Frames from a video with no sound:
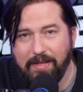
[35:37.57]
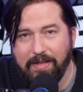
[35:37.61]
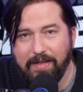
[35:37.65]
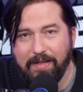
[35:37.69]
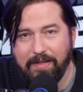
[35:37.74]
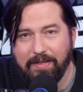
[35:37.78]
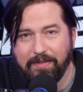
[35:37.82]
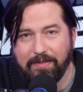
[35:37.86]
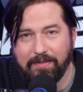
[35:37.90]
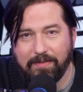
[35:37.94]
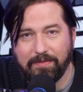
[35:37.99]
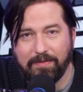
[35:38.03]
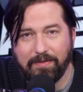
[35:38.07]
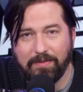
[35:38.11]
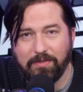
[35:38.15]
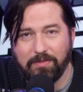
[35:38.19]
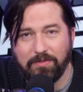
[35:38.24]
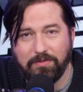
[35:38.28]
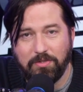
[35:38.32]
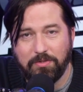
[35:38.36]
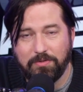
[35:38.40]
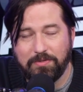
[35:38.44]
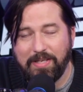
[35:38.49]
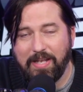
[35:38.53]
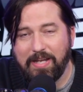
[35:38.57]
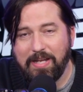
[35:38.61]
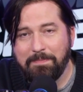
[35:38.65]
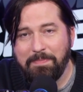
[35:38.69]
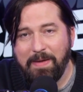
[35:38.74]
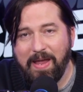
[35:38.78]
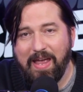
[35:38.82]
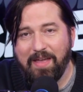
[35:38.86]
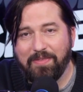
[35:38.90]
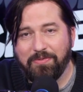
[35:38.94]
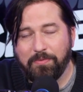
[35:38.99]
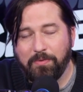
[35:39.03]
You can use any
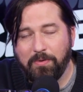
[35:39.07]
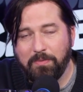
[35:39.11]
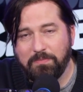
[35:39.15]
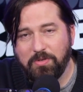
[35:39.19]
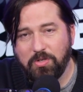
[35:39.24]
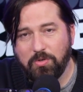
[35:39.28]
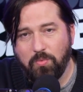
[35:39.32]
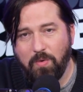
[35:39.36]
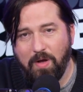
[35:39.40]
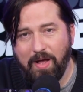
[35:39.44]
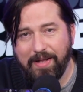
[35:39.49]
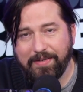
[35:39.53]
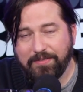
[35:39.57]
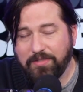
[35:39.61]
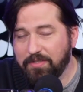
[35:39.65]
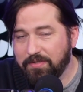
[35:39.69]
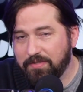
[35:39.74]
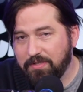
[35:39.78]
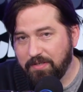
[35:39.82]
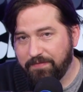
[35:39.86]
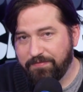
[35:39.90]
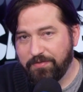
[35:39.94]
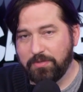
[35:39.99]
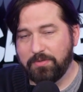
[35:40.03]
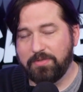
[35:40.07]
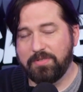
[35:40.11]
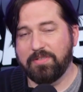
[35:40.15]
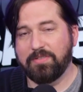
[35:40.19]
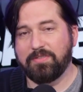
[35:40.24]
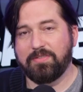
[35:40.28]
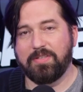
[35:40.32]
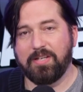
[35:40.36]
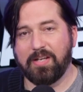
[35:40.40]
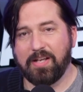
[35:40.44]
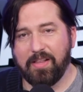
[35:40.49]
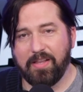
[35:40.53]
bathroom you want, just if you
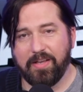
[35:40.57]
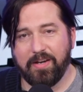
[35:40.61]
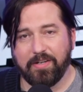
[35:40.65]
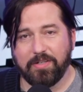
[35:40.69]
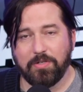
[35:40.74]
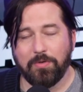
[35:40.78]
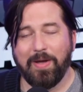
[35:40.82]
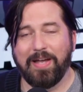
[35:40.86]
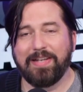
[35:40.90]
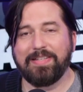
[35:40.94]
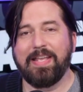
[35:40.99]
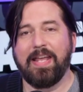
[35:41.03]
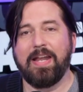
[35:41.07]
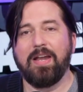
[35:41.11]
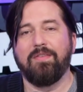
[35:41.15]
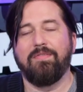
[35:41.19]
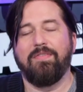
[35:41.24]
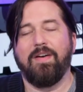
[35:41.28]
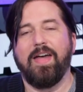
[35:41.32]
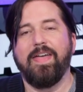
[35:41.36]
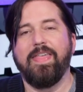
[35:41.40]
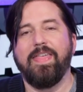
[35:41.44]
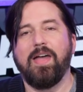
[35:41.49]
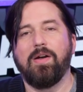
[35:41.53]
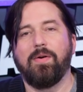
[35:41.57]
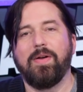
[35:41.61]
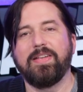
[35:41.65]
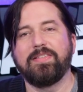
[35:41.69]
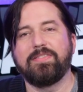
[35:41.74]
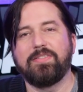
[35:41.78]
just declare you identify that way.